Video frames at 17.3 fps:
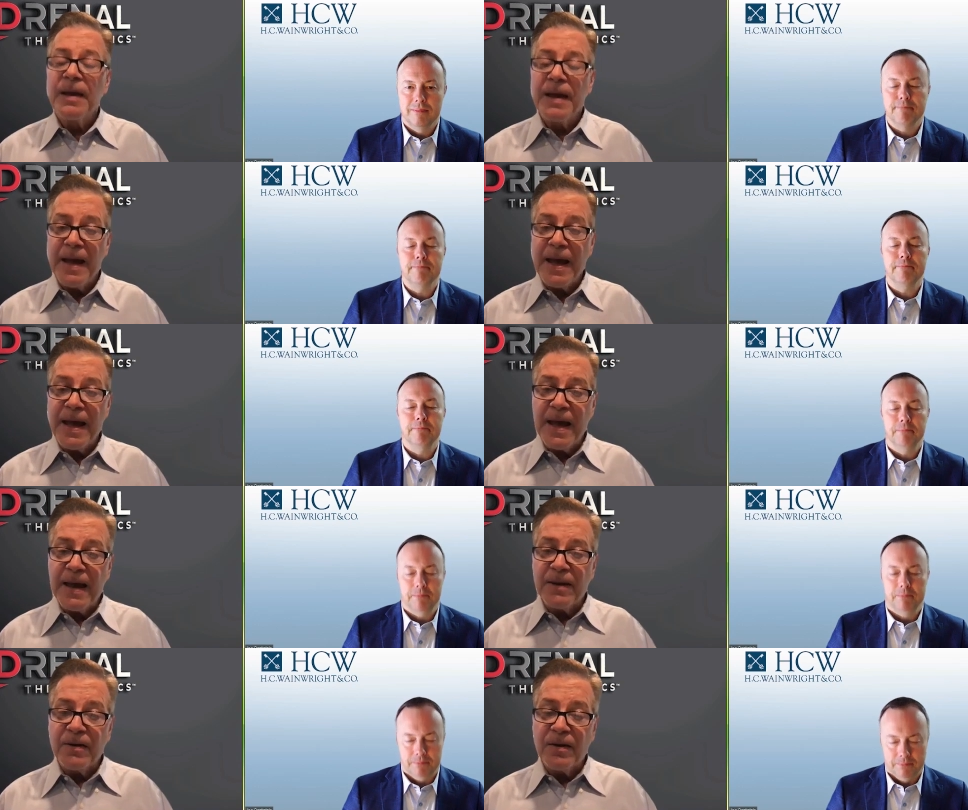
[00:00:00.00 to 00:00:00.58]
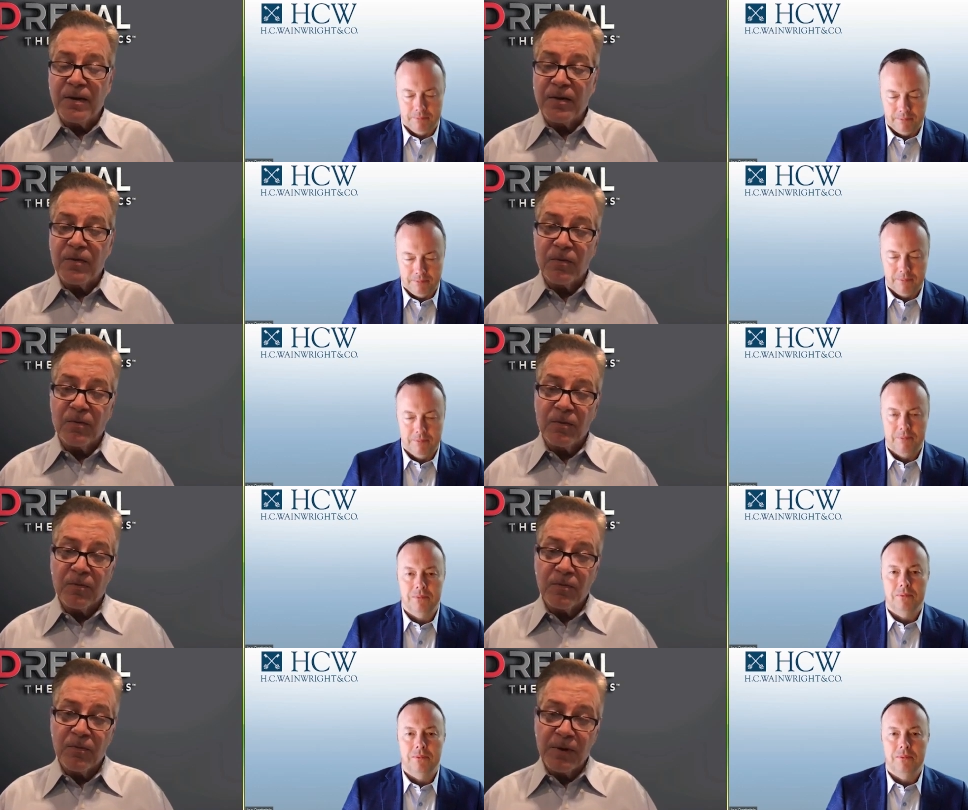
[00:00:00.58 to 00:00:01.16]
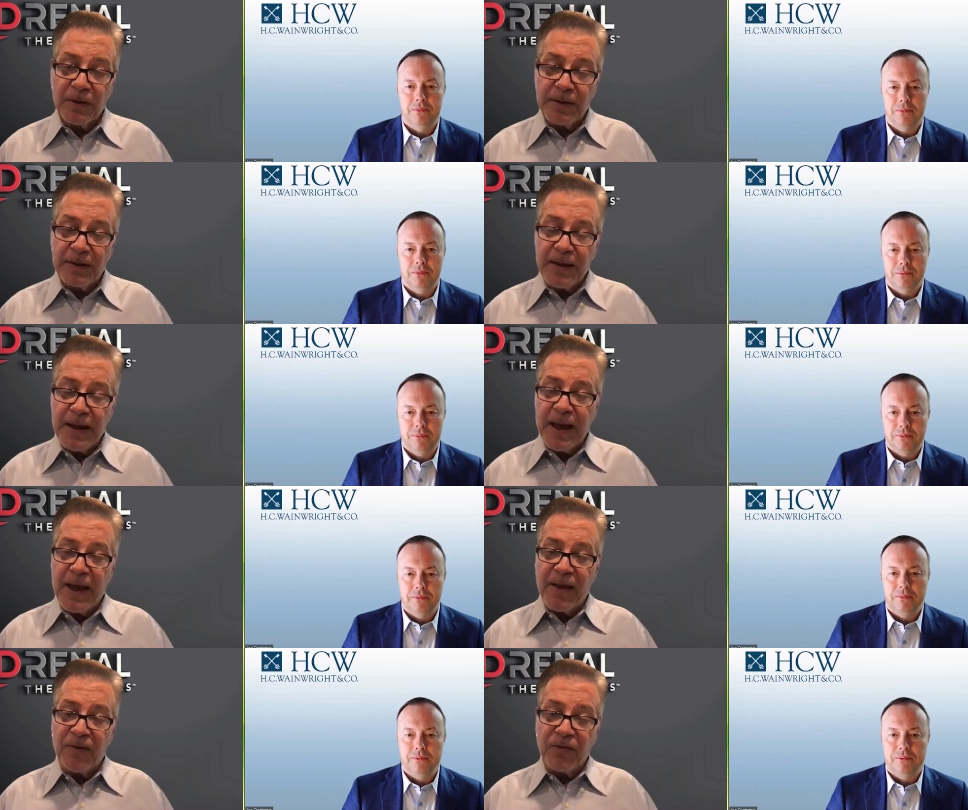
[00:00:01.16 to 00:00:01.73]
Speaker 1: and really
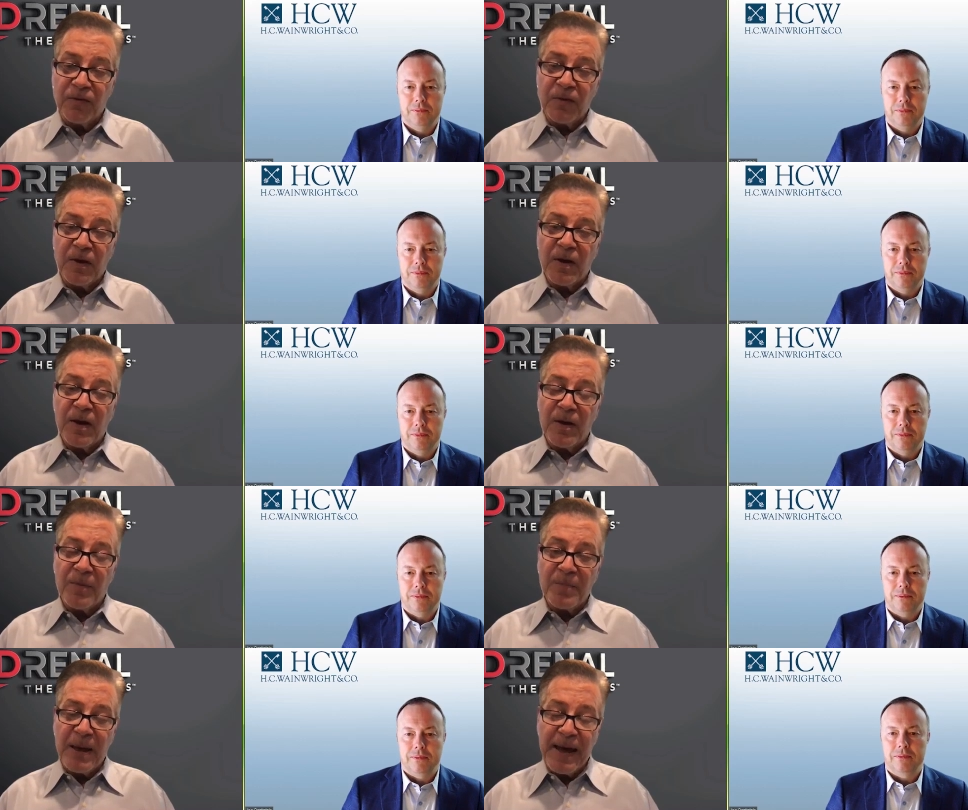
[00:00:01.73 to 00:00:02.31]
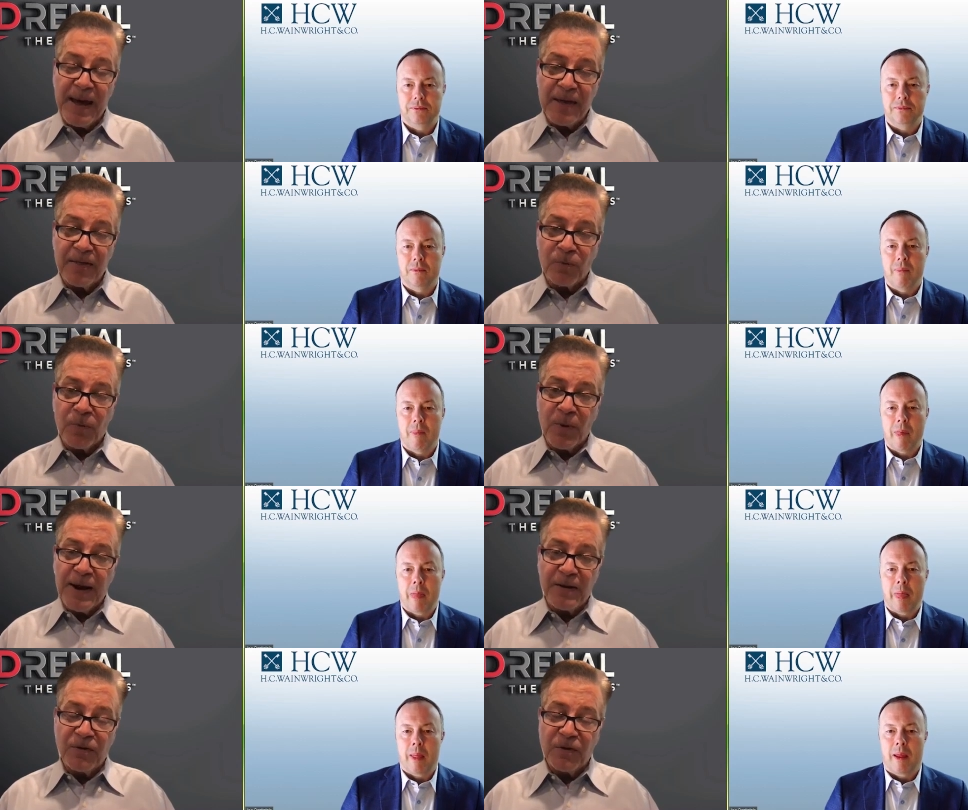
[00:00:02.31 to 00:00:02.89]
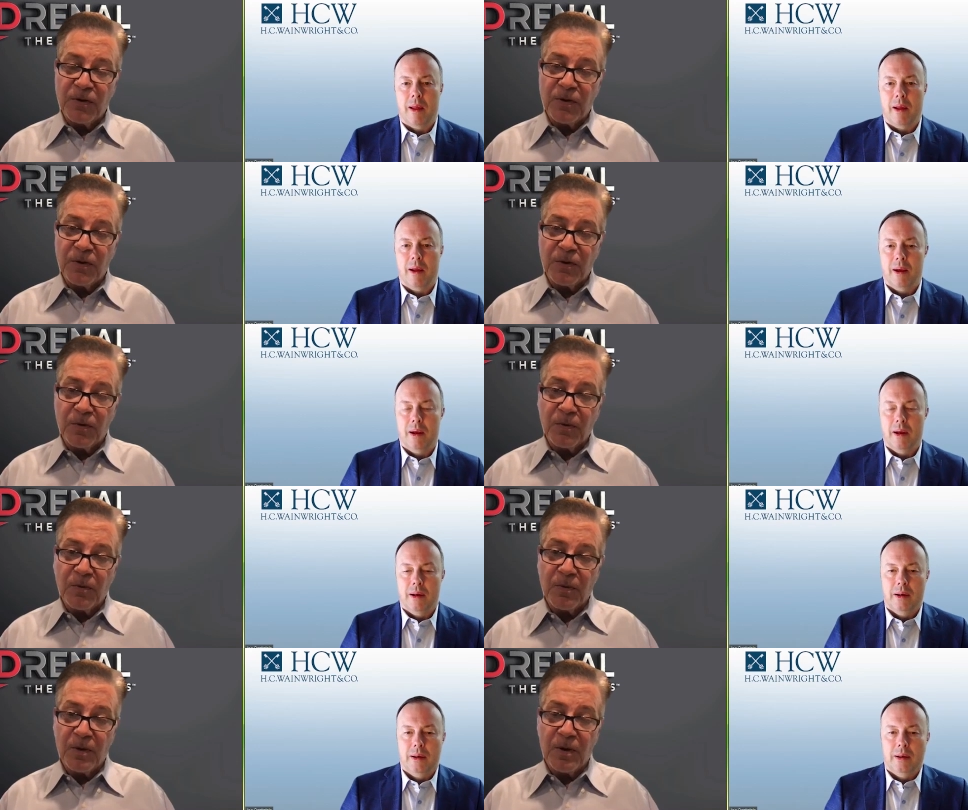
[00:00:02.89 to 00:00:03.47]
has a pathway
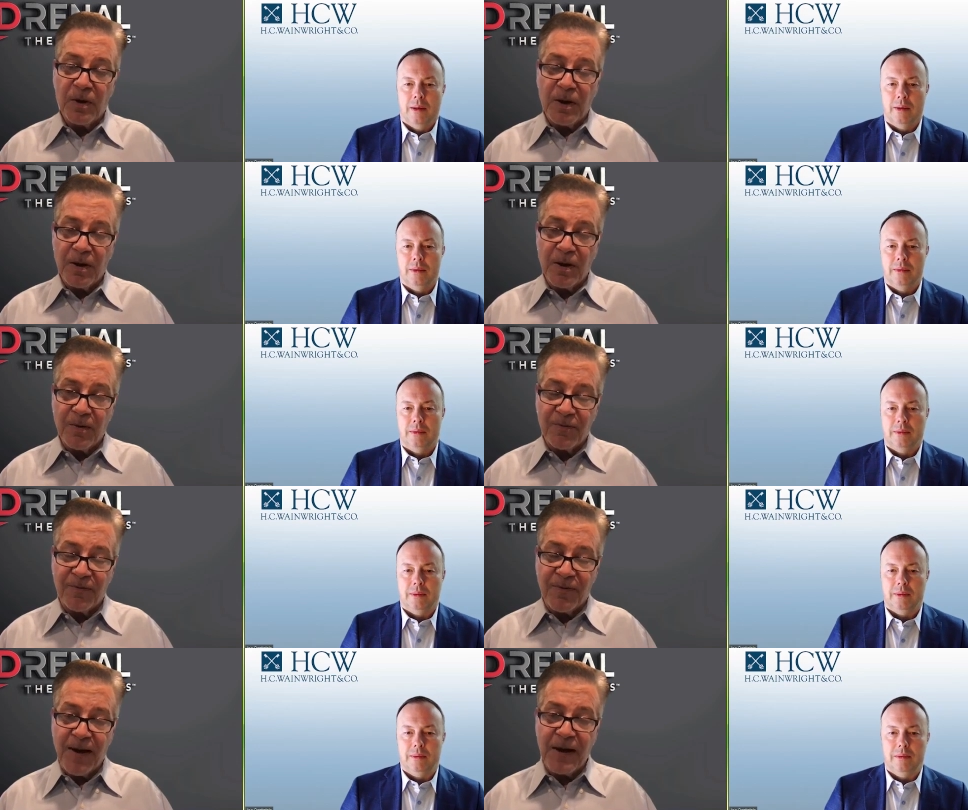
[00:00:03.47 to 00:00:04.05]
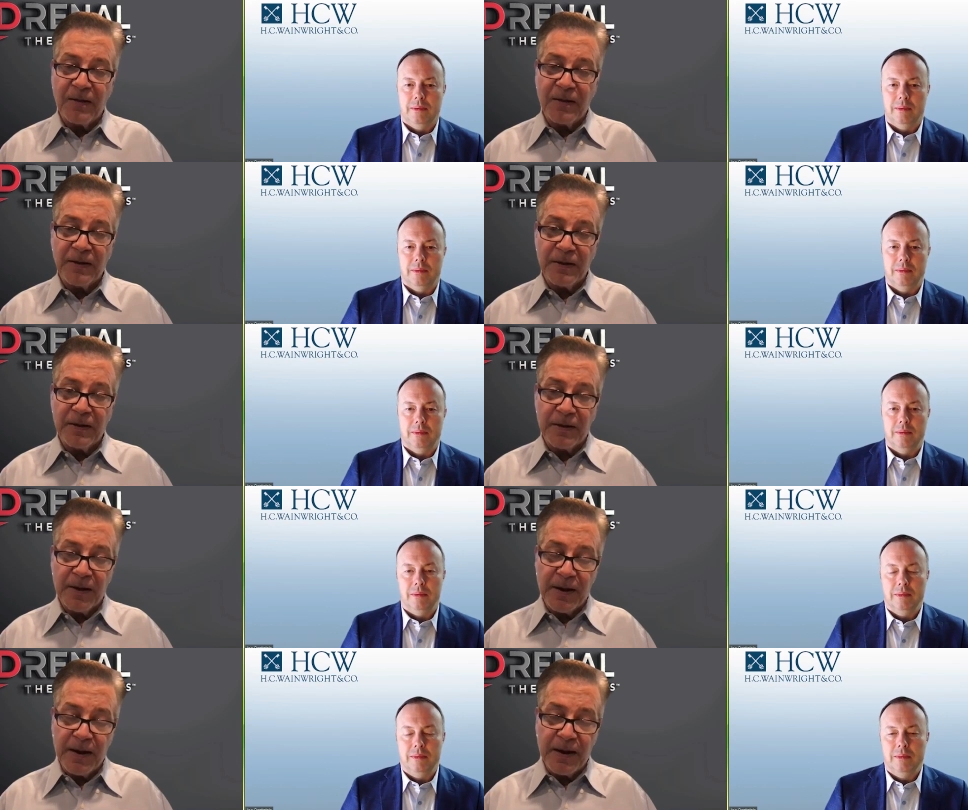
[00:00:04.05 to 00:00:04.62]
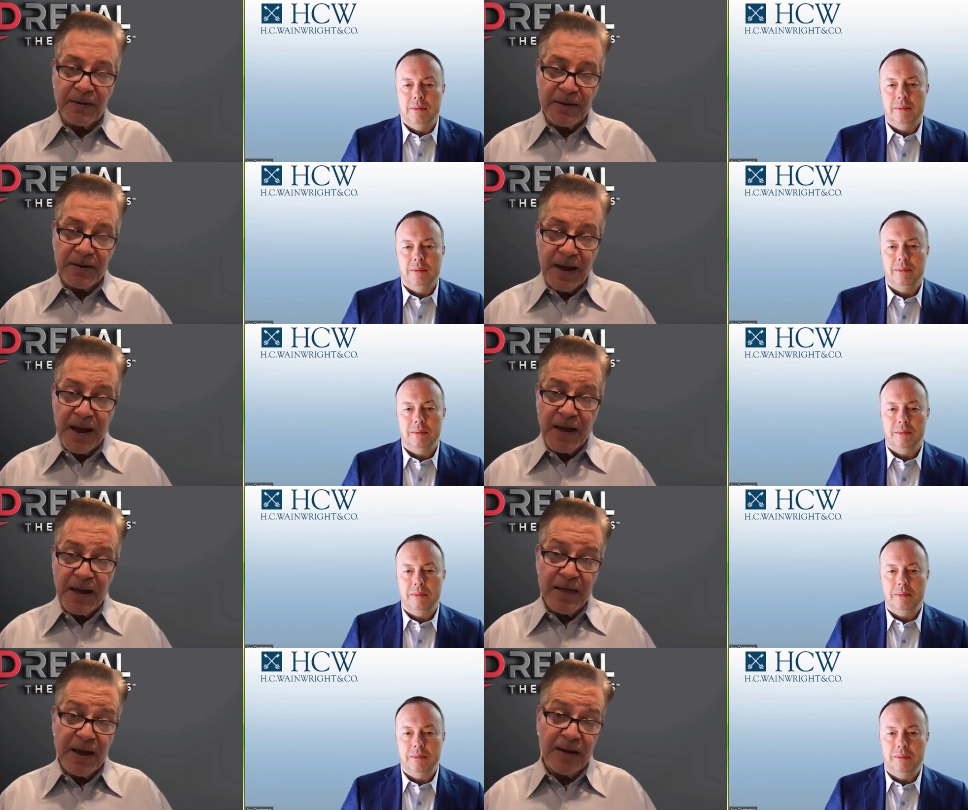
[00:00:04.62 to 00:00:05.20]
to uh, filing an N D
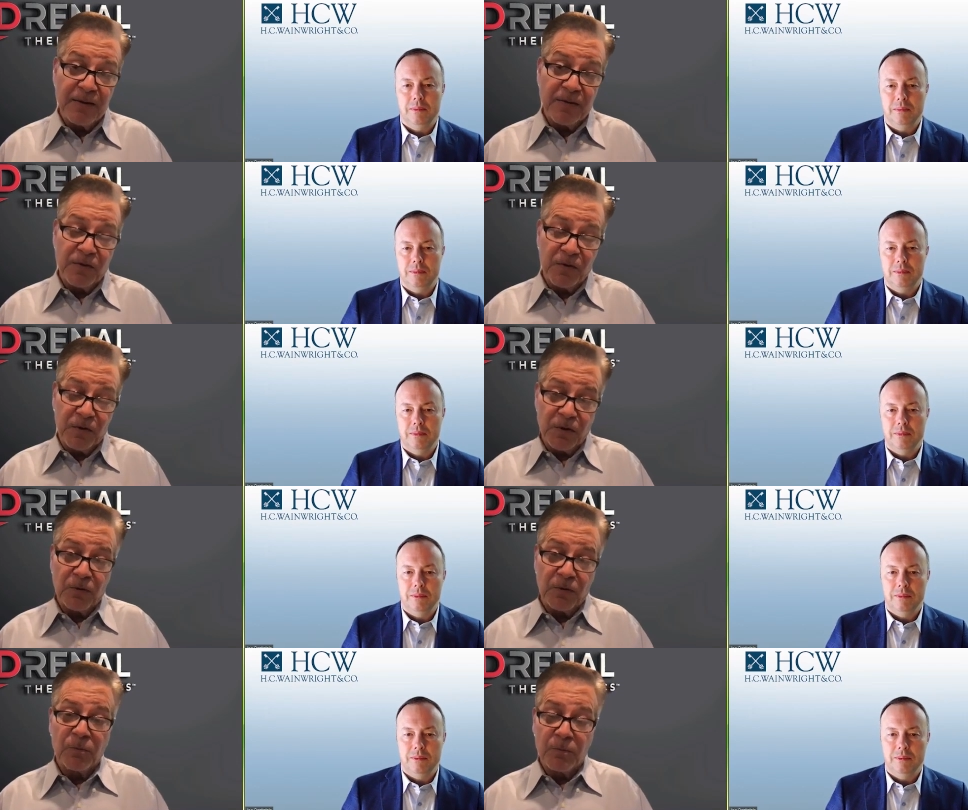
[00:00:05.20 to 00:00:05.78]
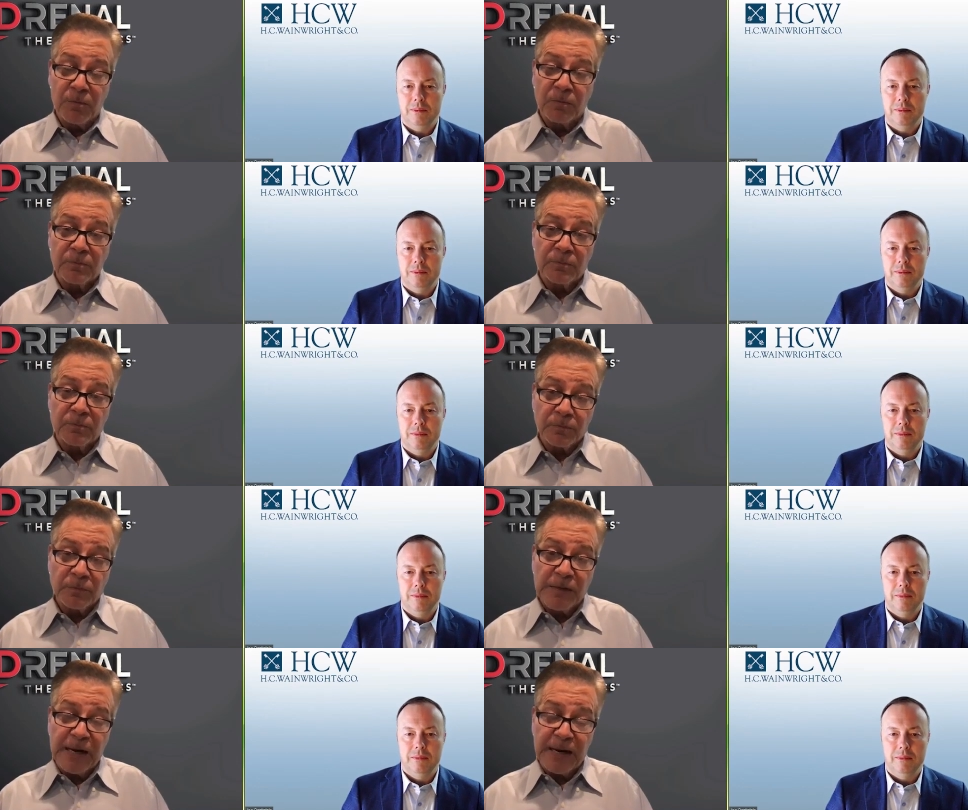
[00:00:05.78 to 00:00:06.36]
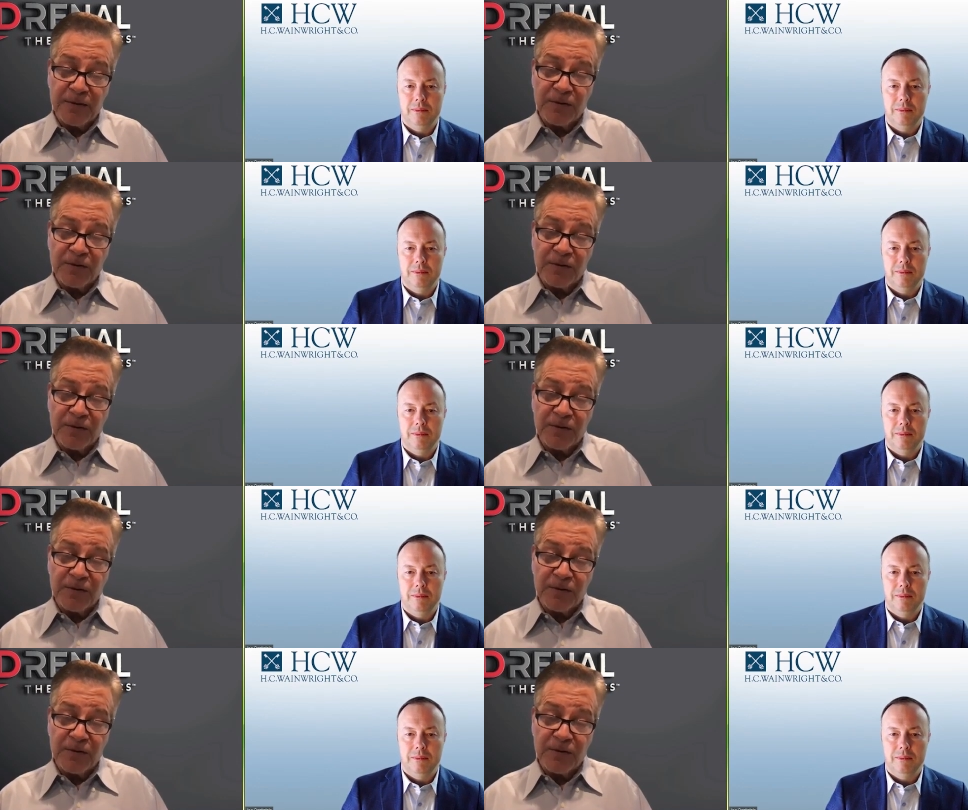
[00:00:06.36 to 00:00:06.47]
A. That is to getting